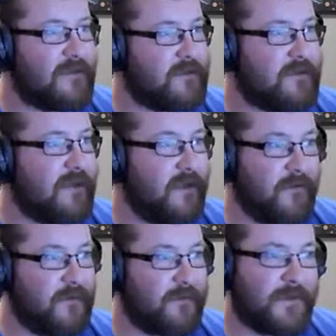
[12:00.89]
that's
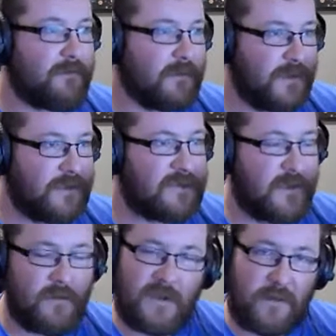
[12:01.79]
getting with the
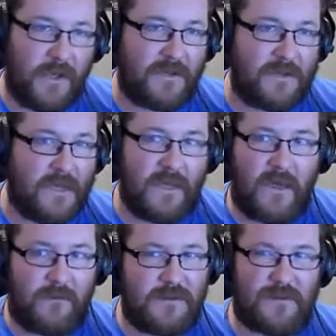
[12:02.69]
re-release going up against
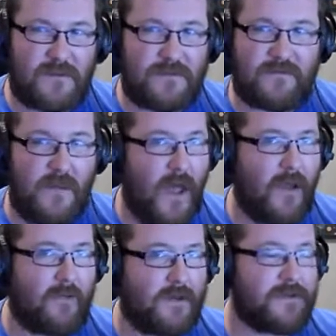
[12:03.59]
Endgame is just
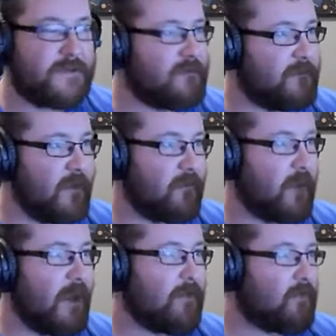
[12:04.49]
not. It doesn't feel
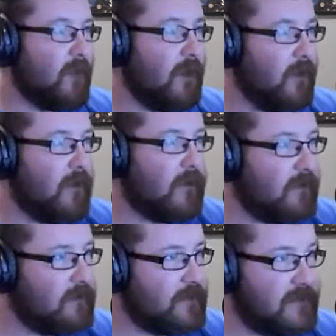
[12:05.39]
right.
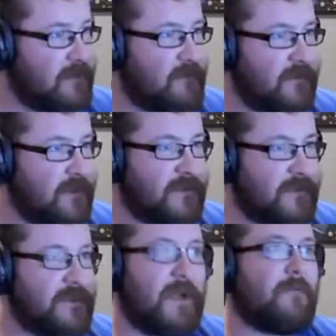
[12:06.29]
It doesn't
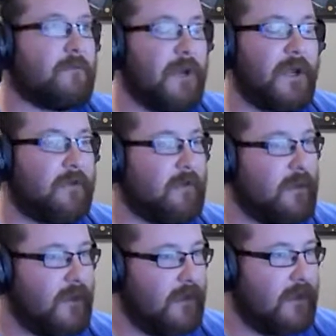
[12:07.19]
sound right.
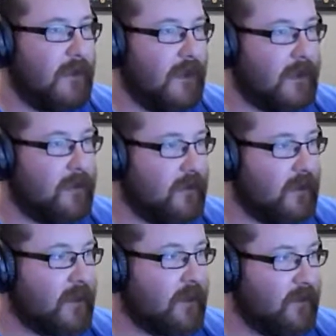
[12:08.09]
And
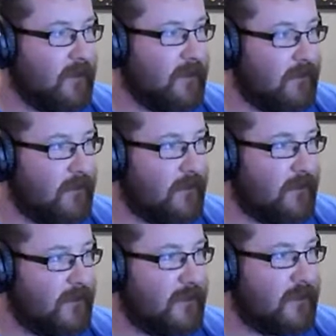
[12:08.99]

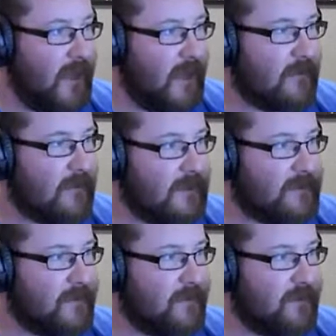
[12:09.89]
yeah,
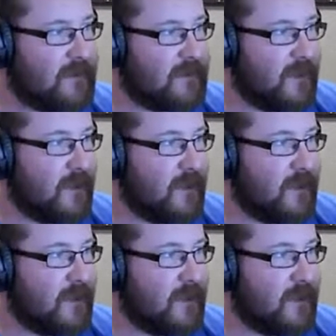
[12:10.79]
that's pretty much